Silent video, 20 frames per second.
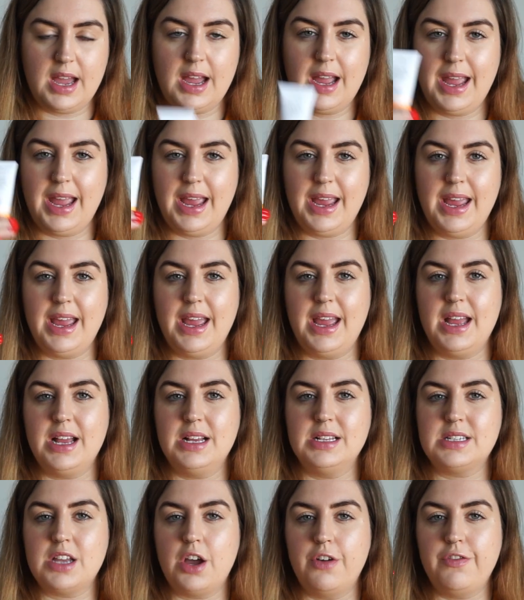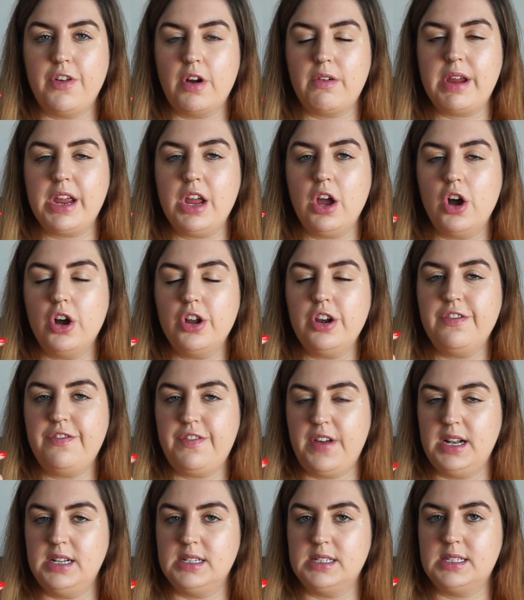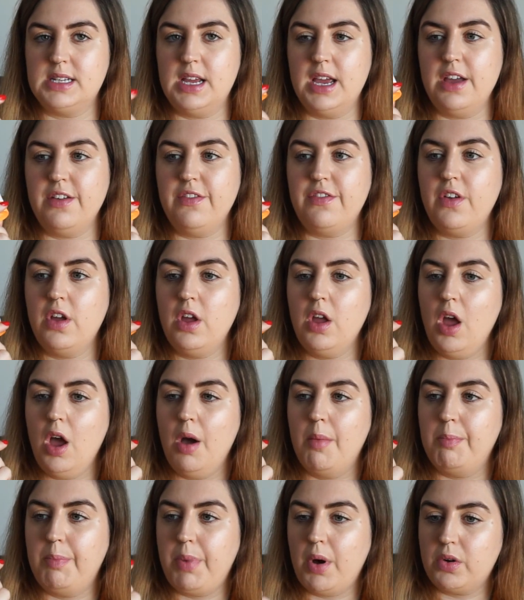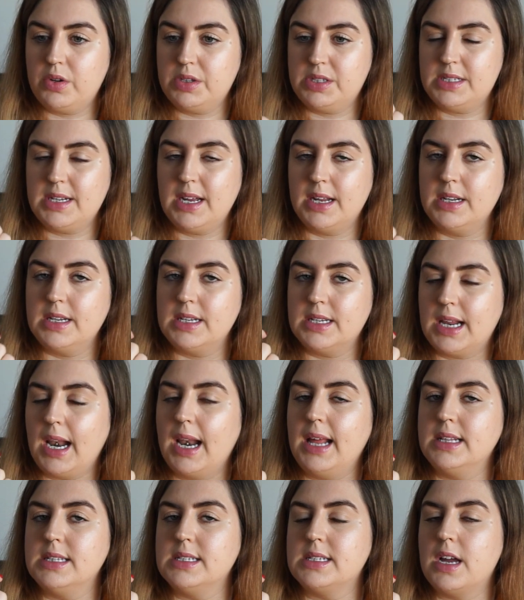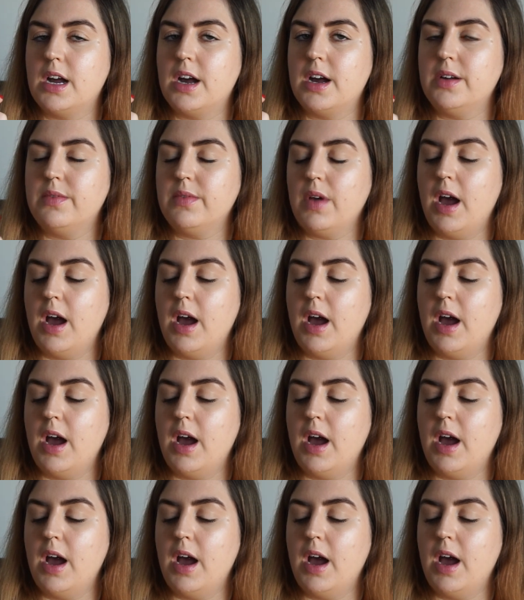It is a very unoffensive, bog standard cleanser.